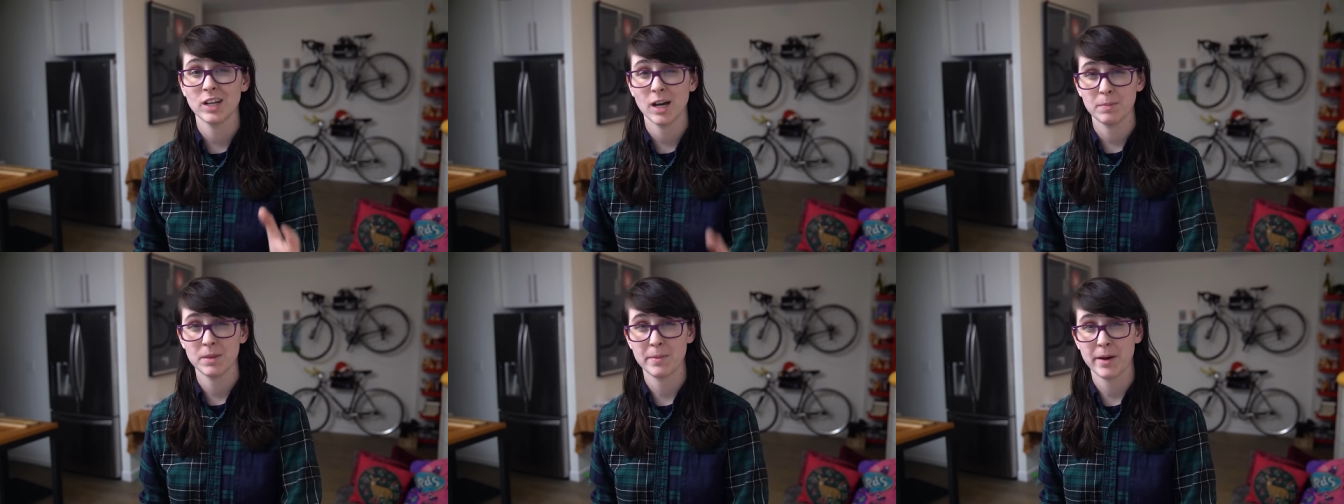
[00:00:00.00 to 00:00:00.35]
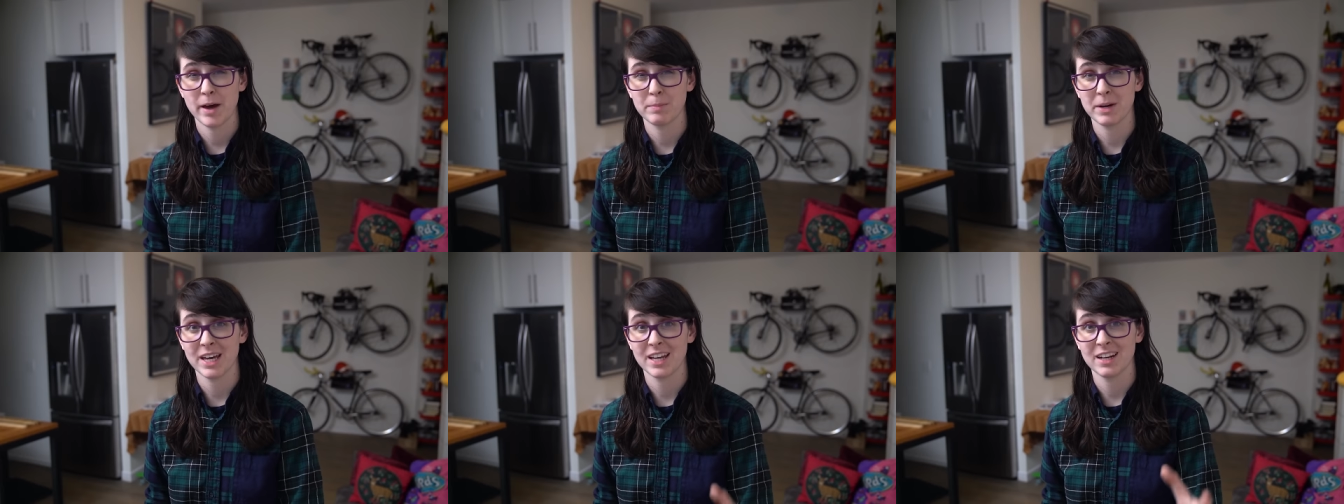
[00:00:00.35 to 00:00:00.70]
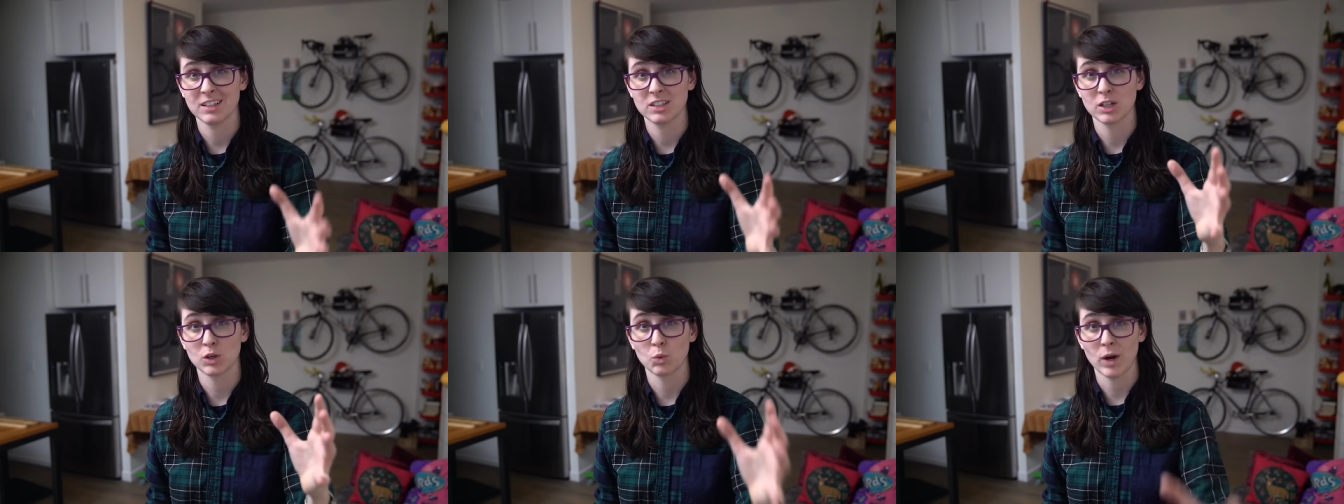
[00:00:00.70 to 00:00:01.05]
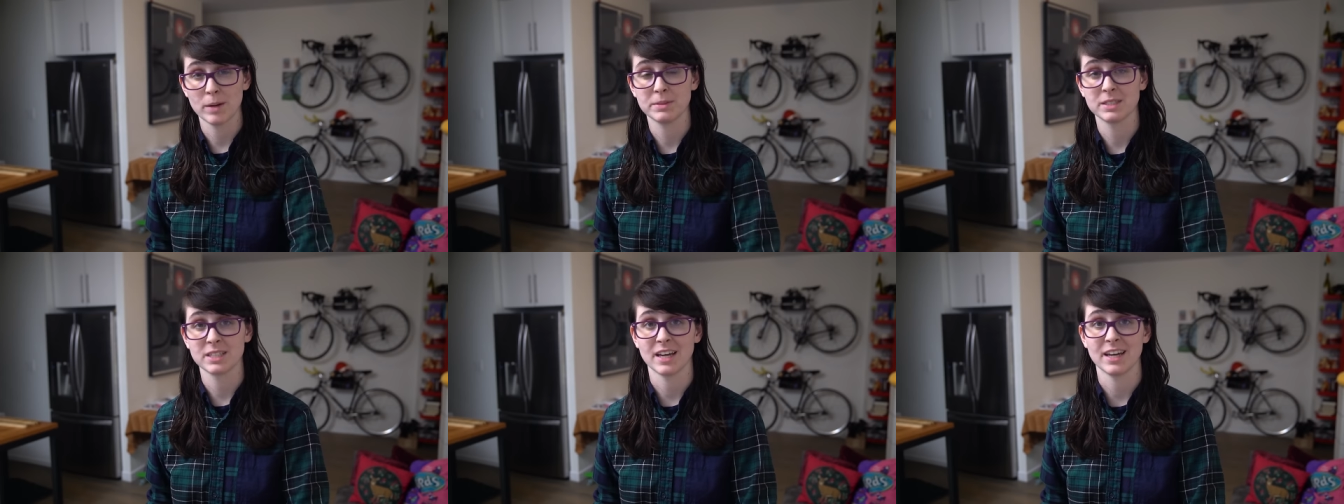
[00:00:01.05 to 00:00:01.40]
can help them out by heading to their
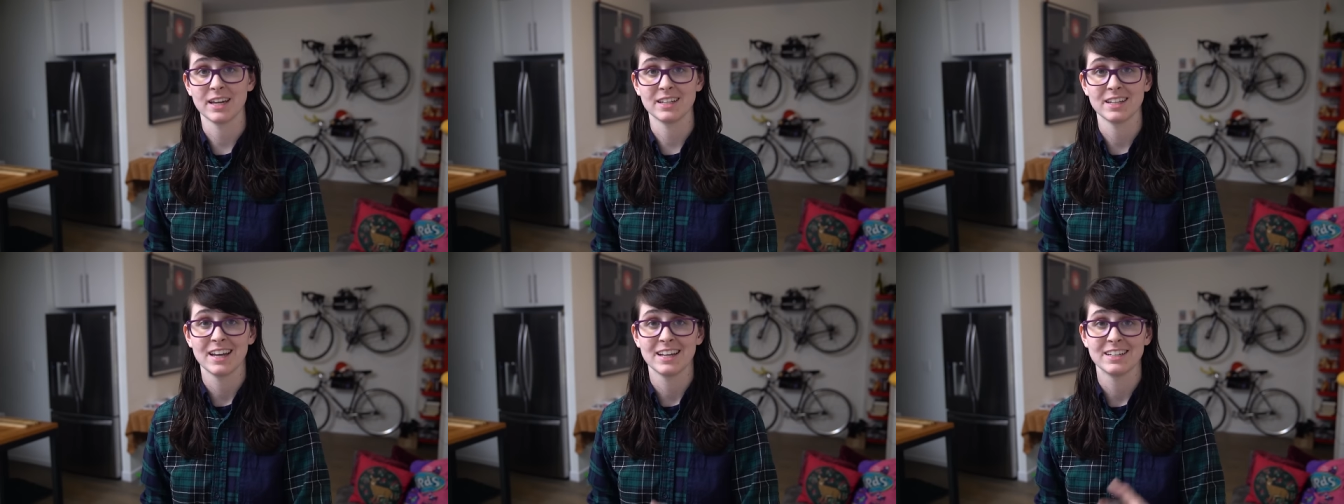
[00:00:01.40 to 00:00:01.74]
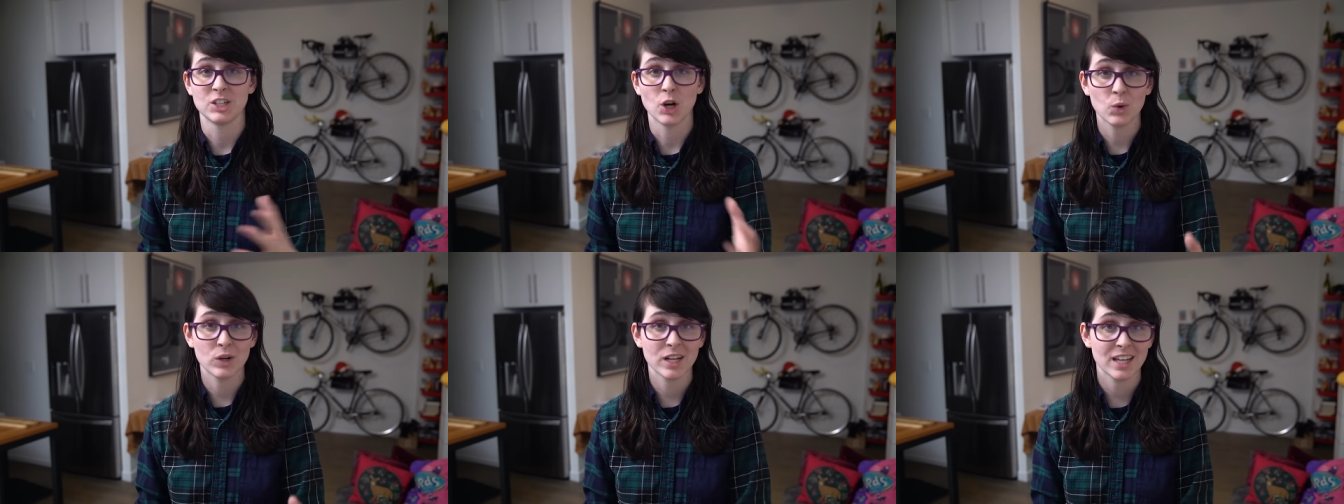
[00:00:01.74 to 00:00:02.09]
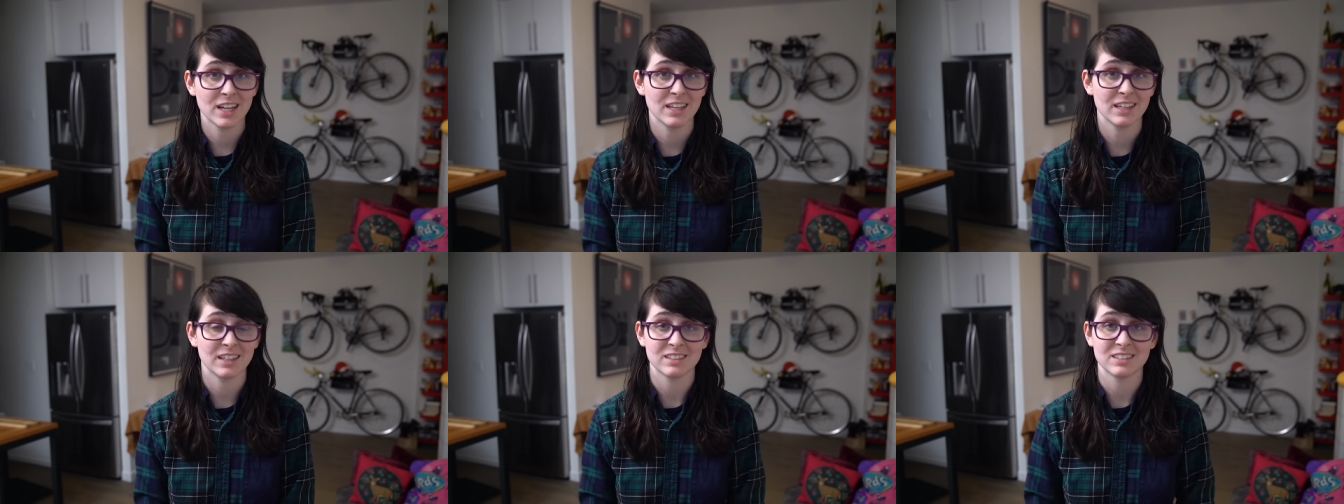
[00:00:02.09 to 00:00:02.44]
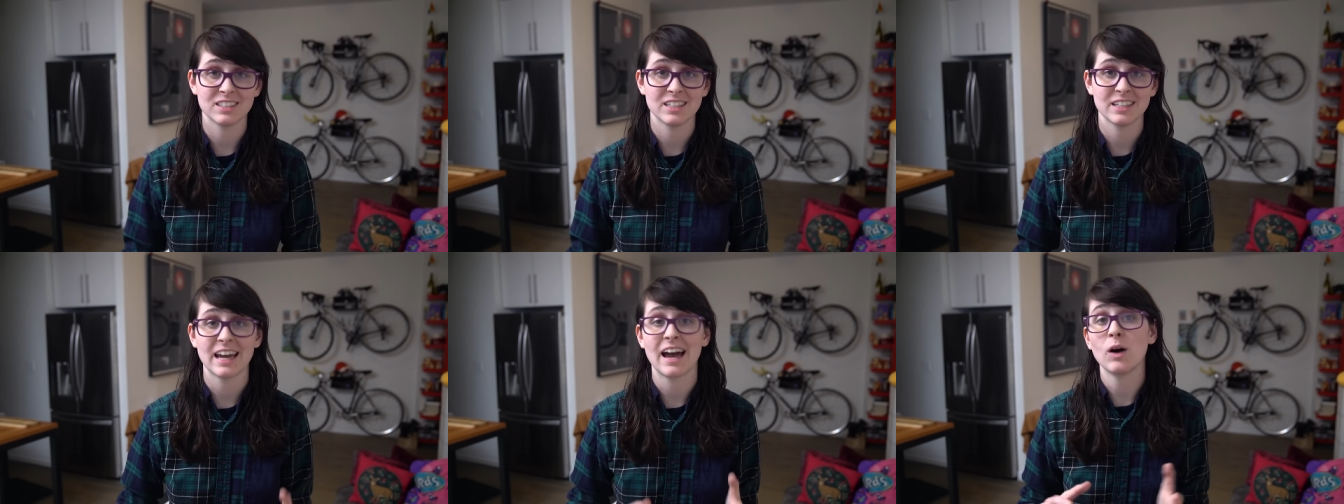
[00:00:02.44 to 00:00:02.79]
website, donating, and
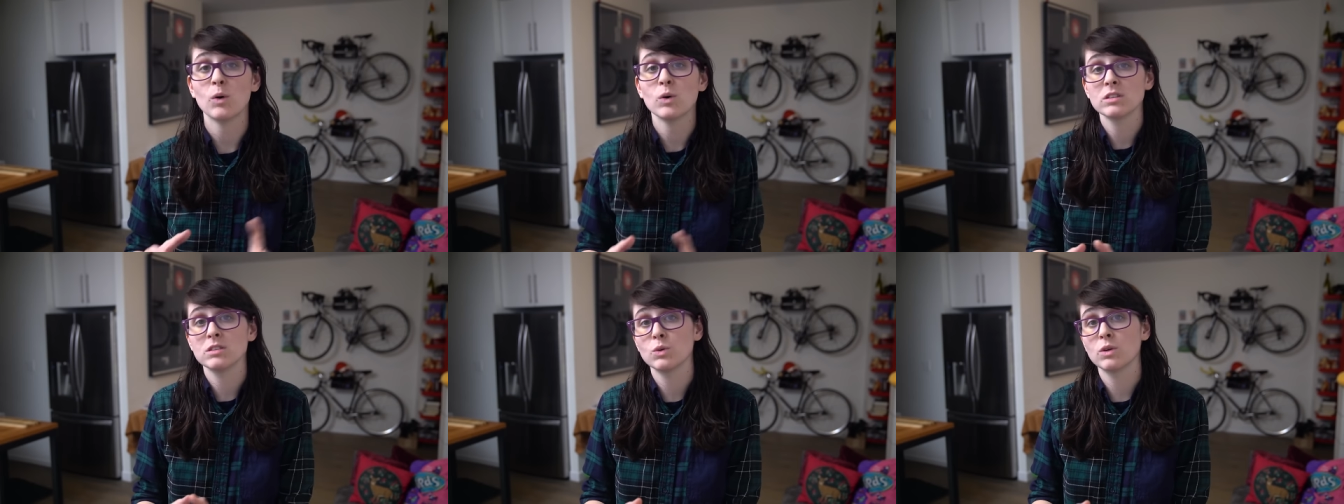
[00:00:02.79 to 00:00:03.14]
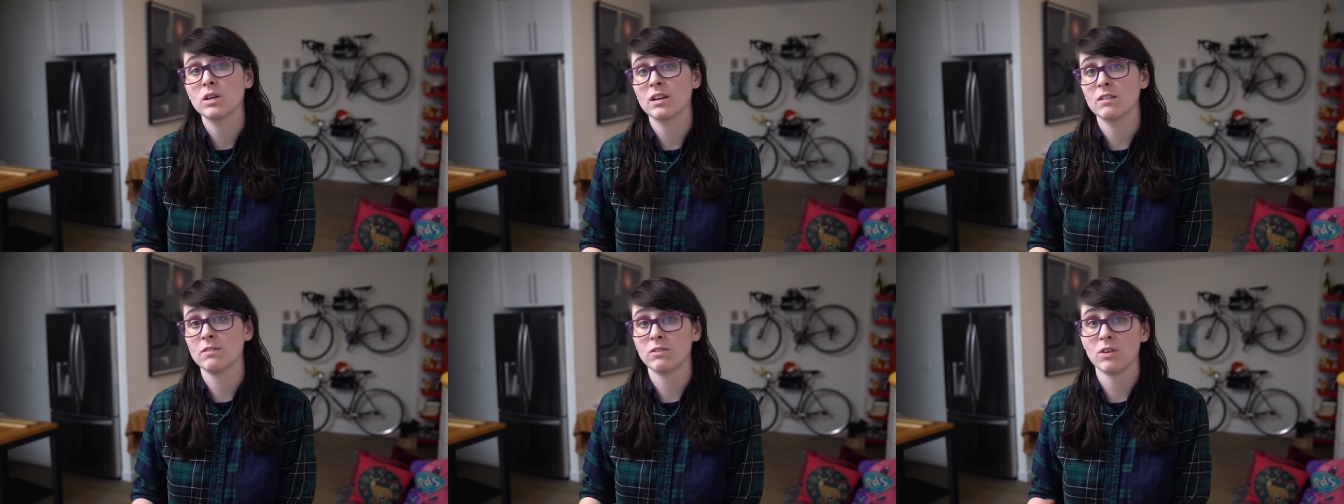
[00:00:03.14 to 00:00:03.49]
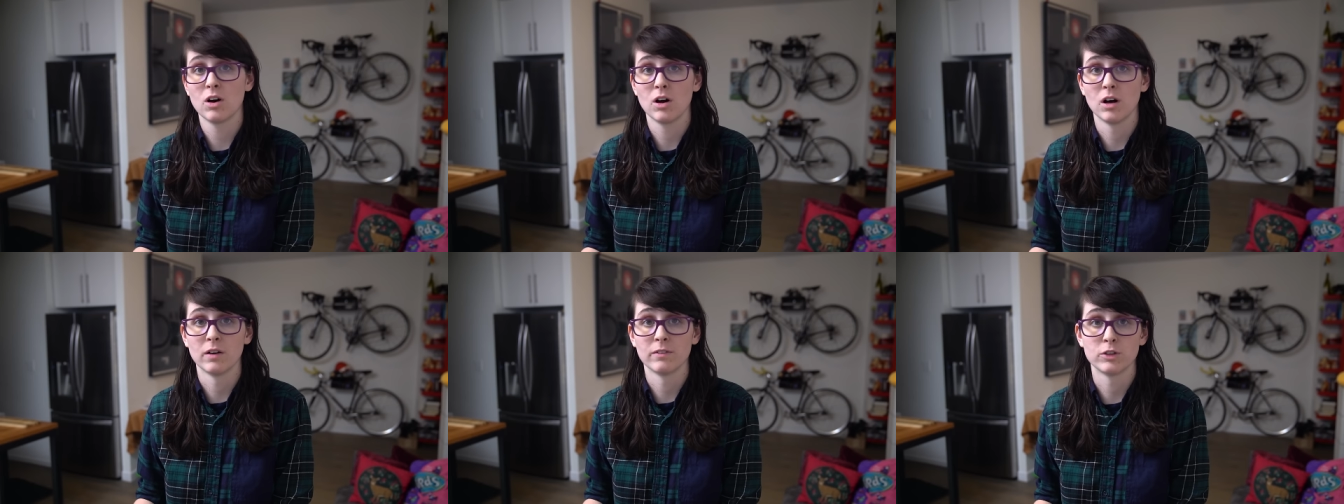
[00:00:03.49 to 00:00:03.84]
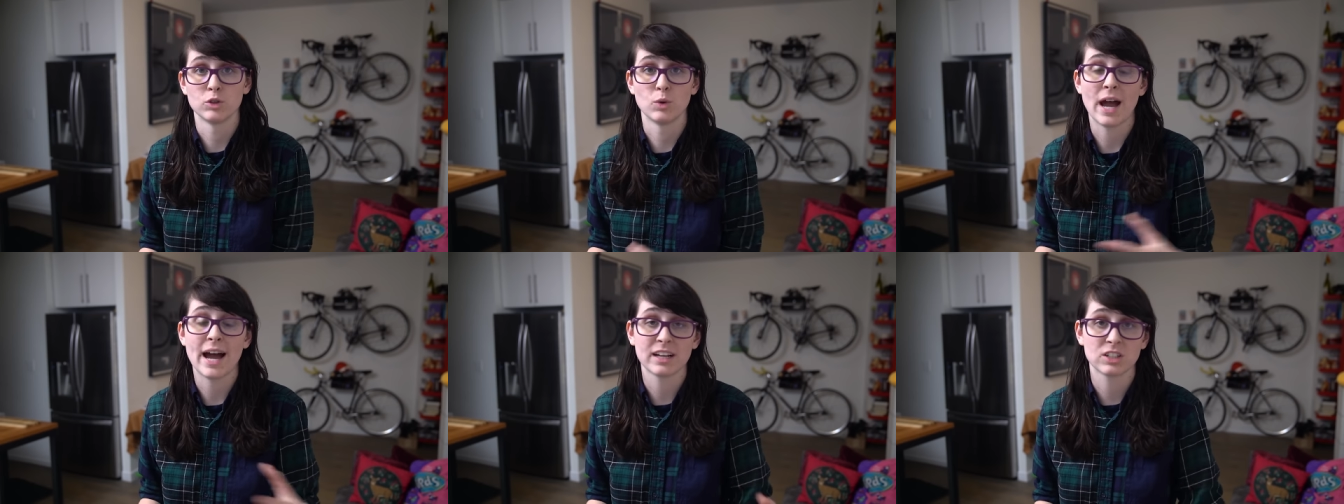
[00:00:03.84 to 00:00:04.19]
seeing how else you can get involved
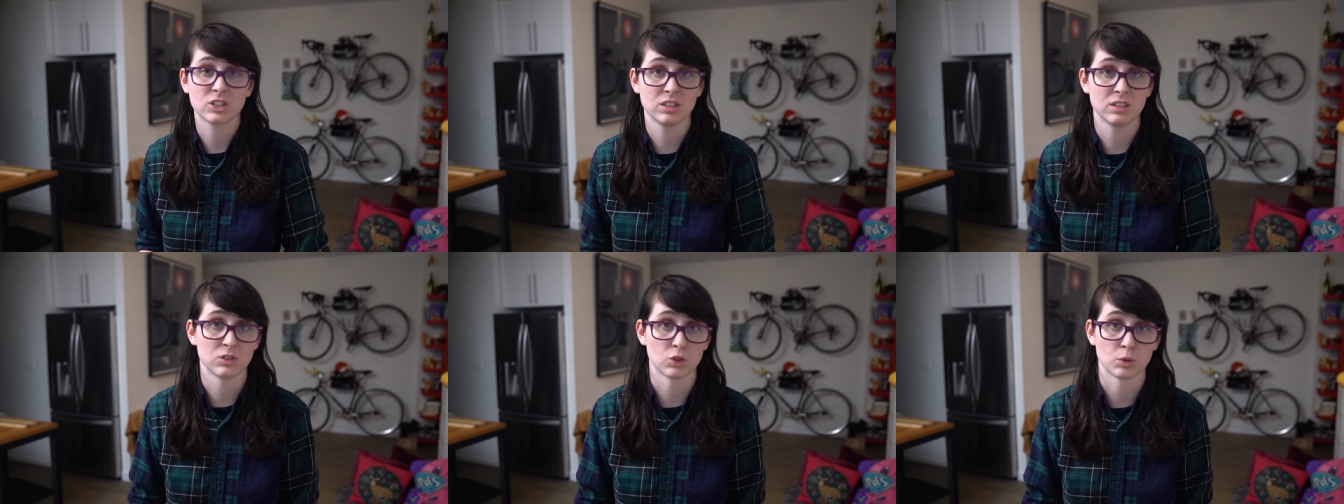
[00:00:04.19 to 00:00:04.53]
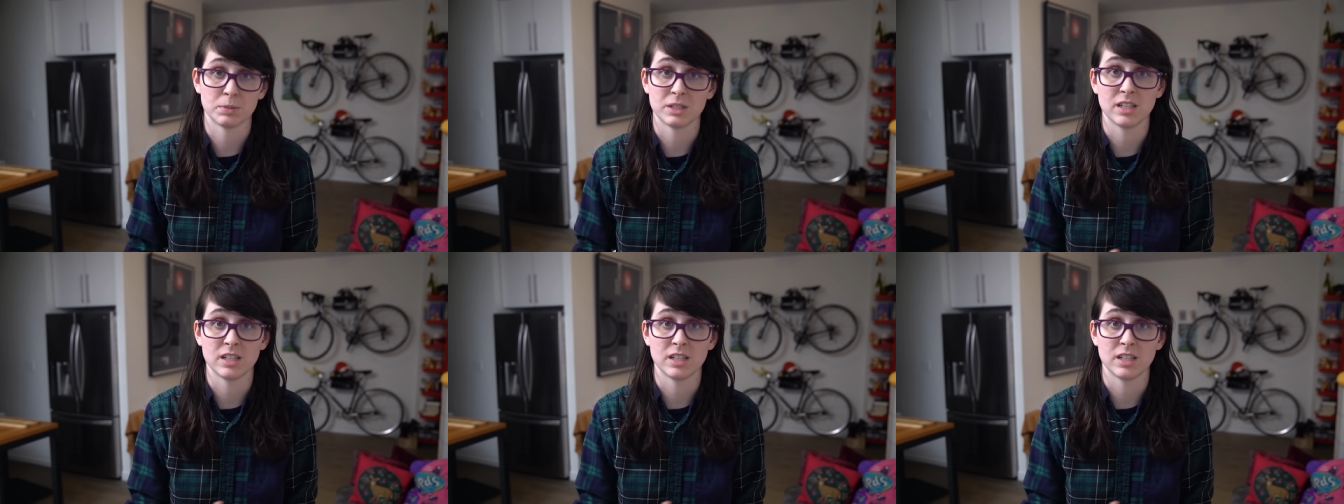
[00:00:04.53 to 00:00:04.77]
through actions or